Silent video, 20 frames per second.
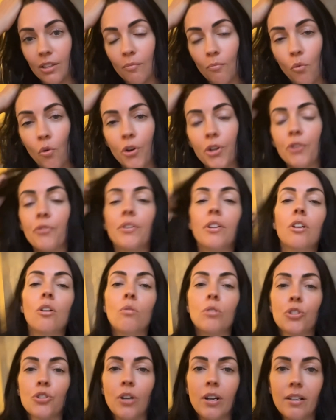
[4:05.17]
more your ego will
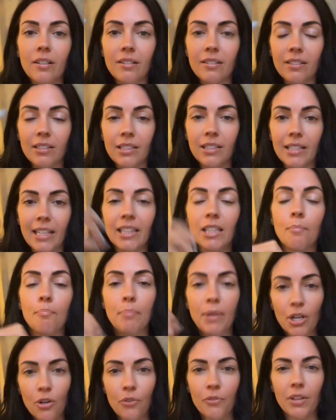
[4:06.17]
try to, like,
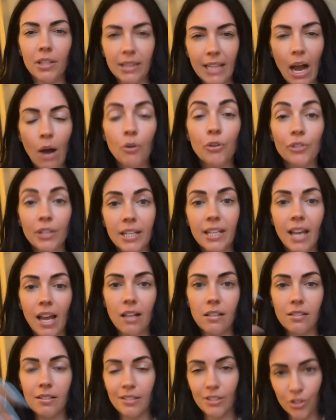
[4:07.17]
the louder it
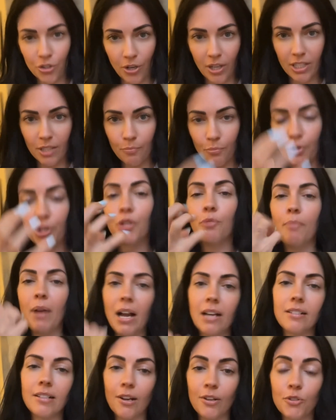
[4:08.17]
gets, because it's trying to bring you
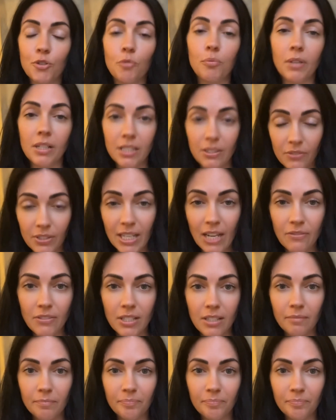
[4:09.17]
back down to a place of safety.